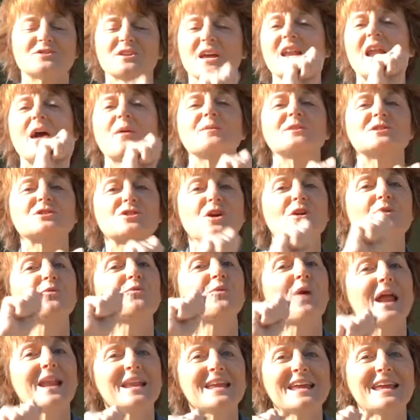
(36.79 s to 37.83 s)
and I would start
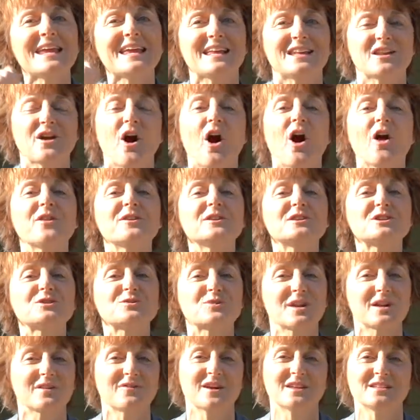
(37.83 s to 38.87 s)
writing in all these
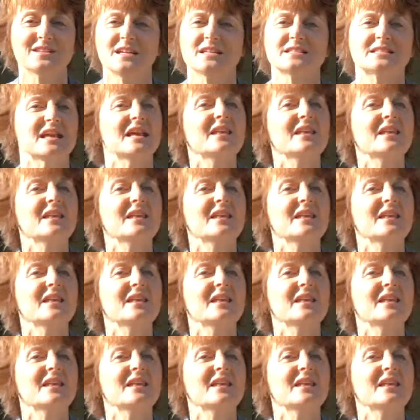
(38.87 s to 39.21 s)
creative ideas.